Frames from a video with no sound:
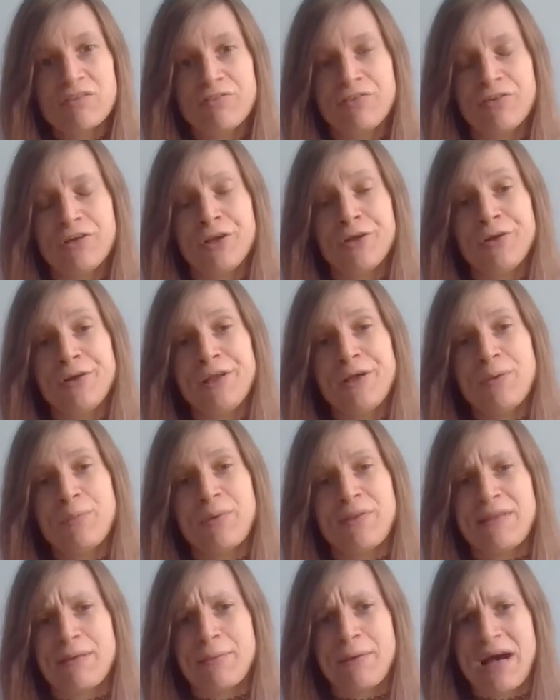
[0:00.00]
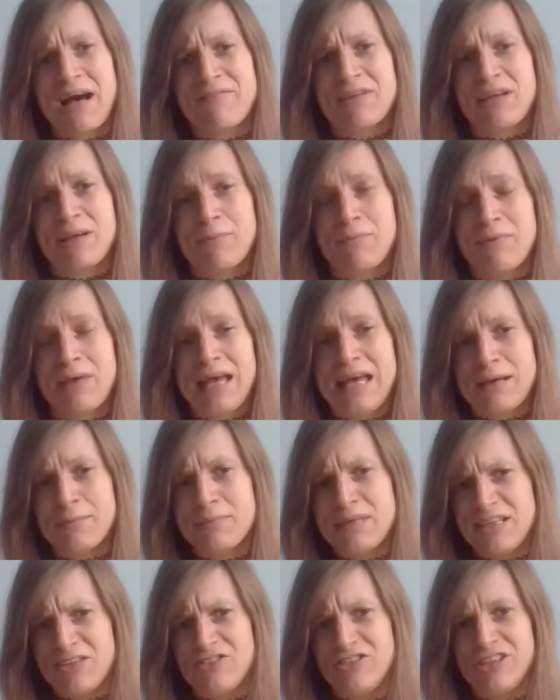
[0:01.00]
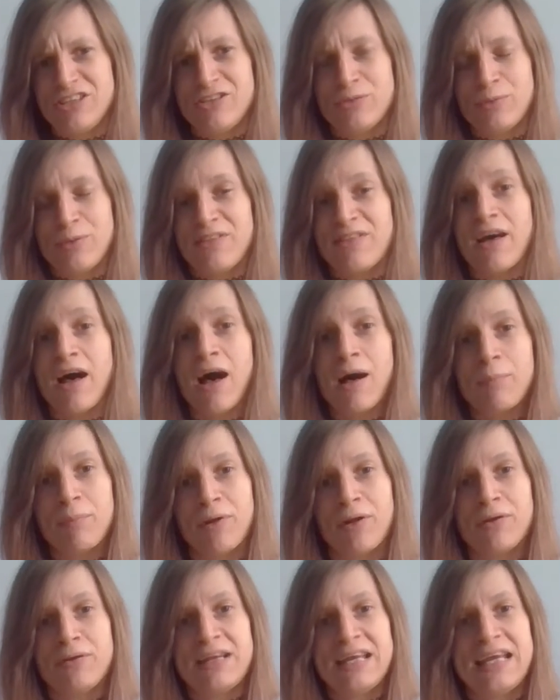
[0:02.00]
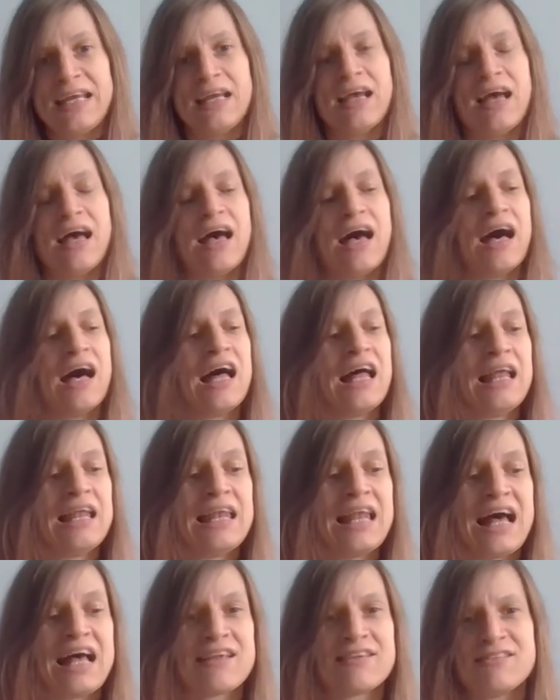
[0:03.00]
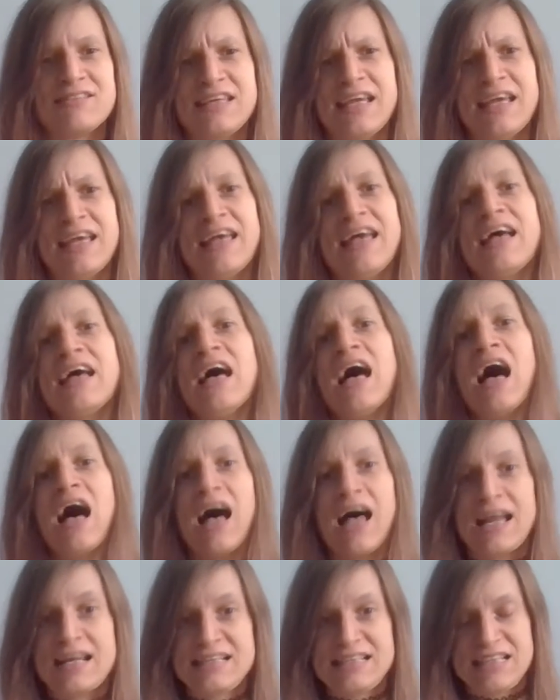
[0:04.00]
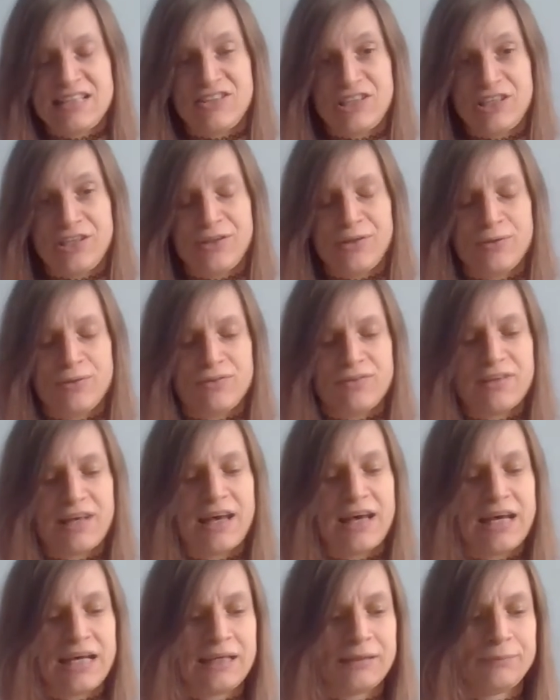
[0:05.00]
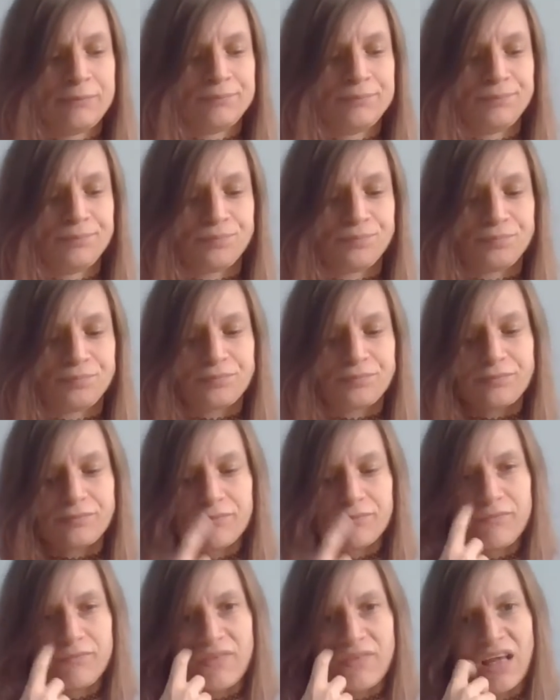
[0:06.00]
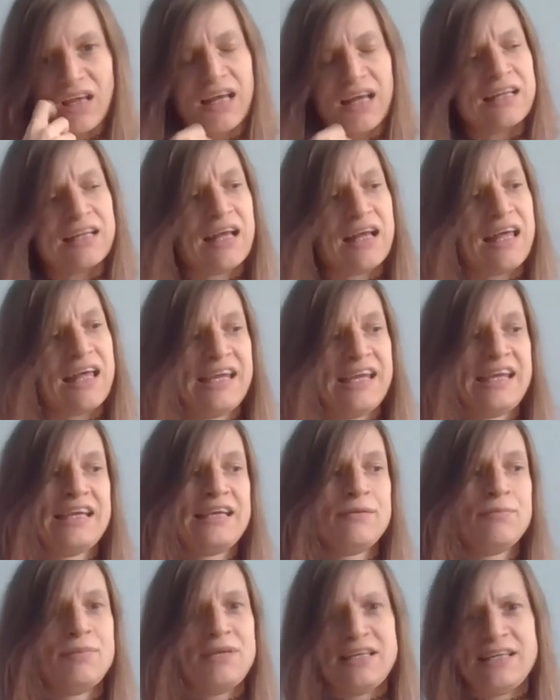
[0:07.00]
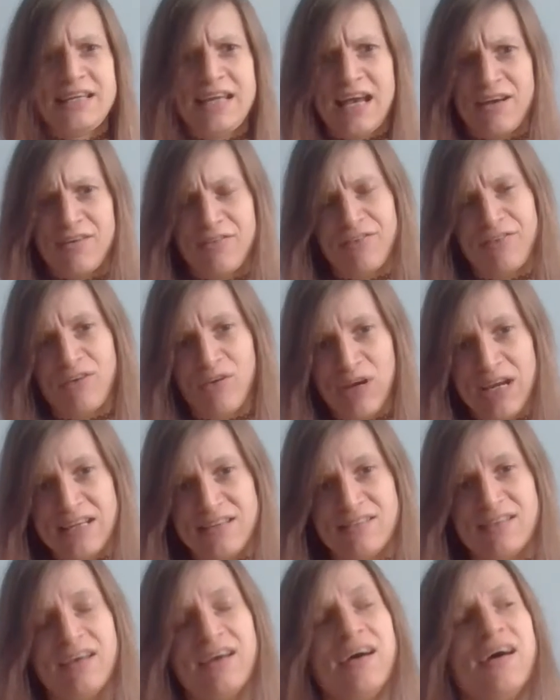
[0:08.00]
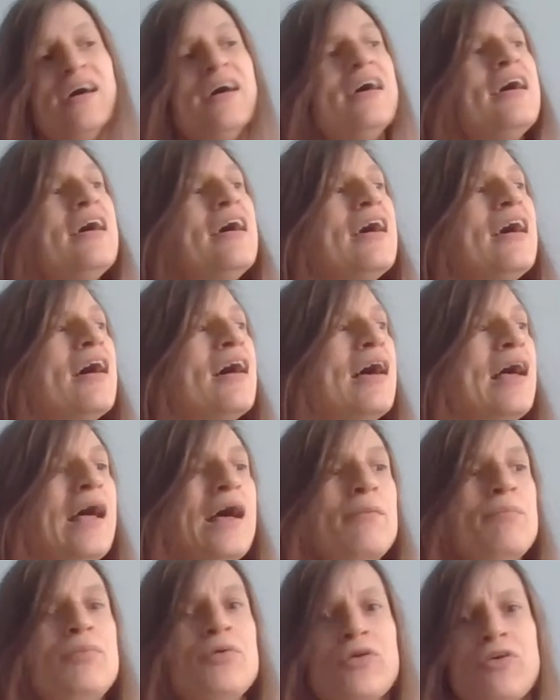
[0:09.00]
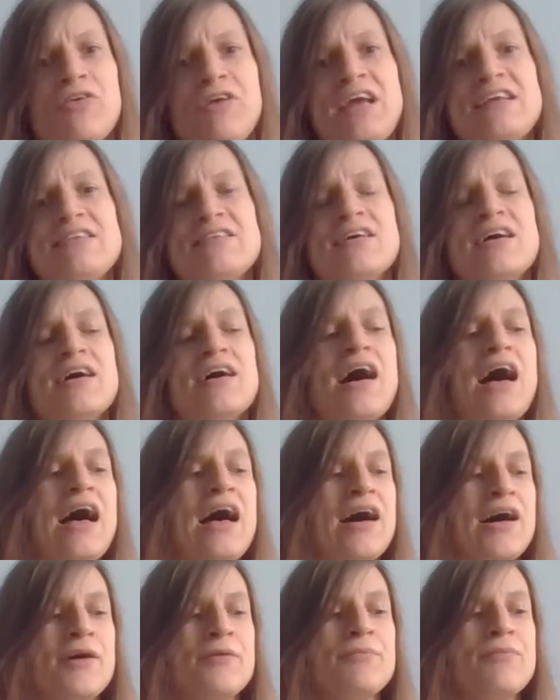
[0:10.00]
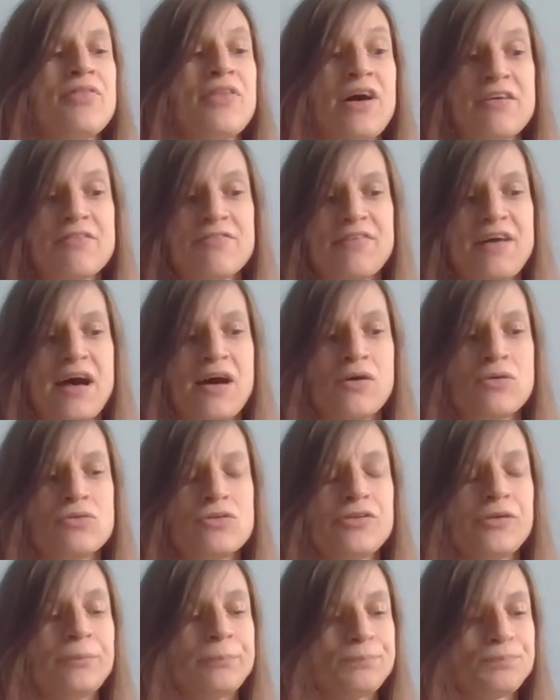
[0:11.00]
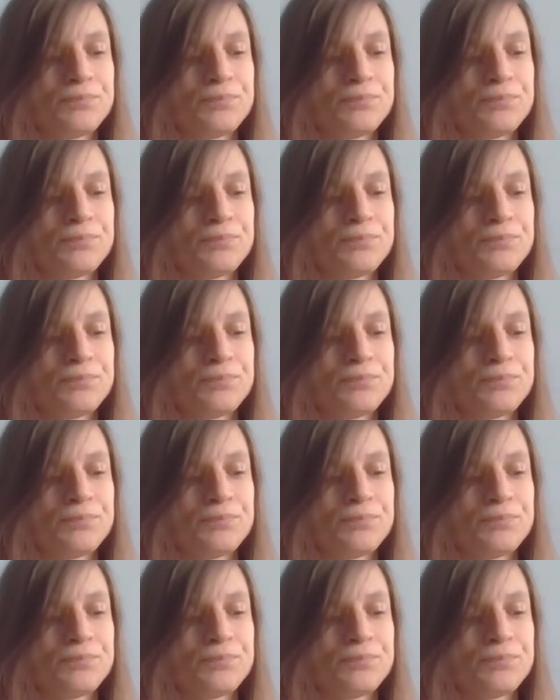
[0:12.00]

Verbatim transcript: for Lulu, when they were having um, issues with the uploading uh, last year, I did use um, an, a PDF creator, uh, book creator um, that I found